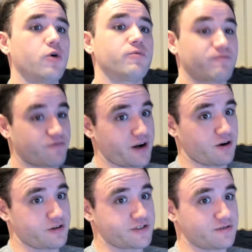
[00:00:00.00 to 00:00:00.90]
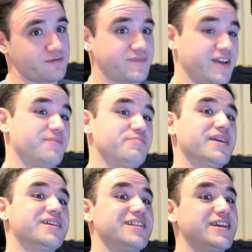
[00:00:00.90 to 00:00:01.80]
Oh, right, also
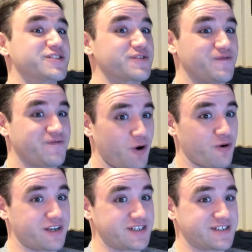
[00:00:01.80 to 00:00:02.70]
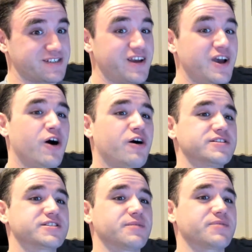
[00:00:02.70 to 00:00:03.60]
being laser focused
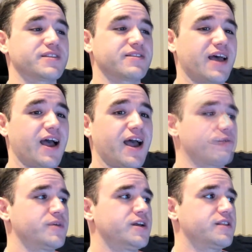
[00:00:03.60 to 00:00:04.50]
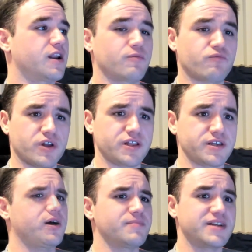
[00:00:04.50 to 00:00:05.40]
on something that I'm
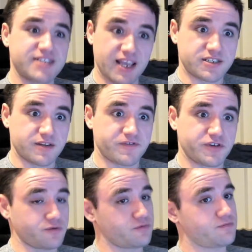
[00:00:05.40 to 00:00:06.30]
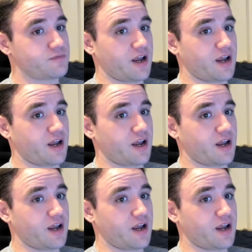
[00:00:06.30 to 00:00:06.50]
really attentive to,